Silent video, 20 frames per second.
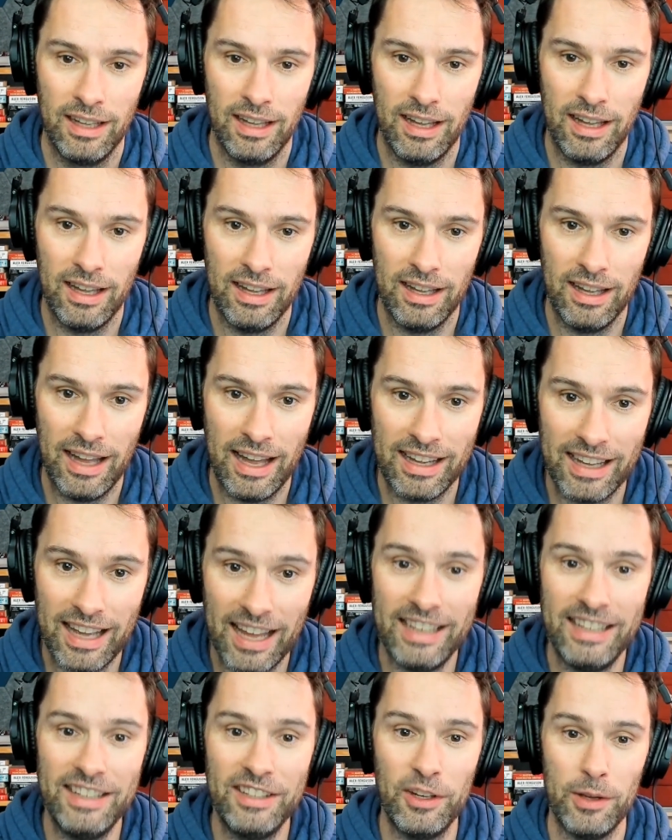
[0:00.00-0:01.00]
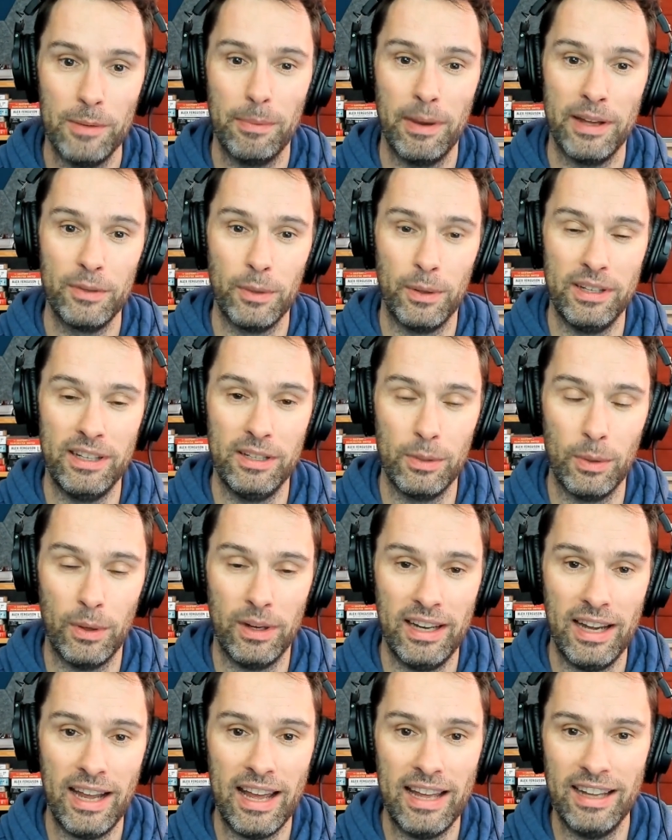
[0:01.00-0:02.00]
And can he do it by
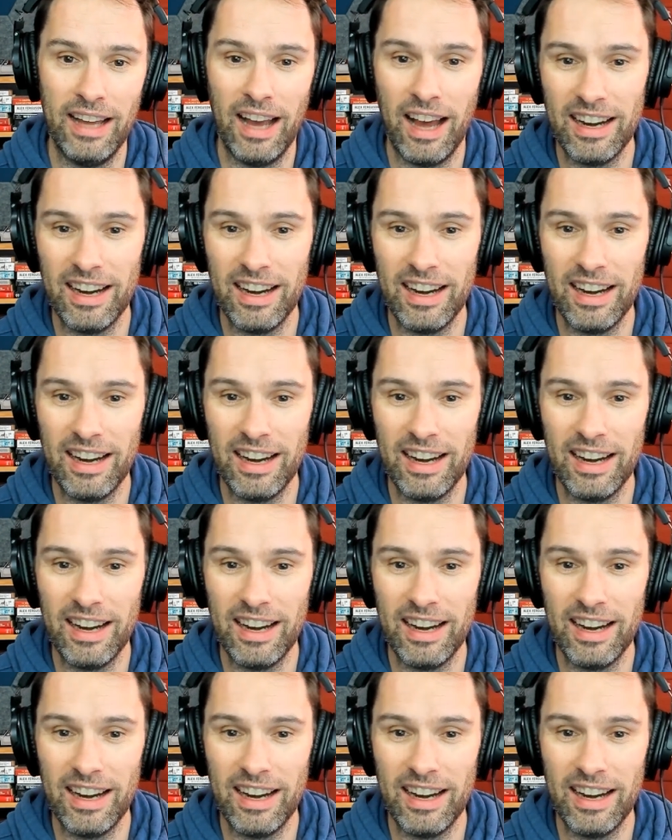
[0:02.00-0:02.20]
2028?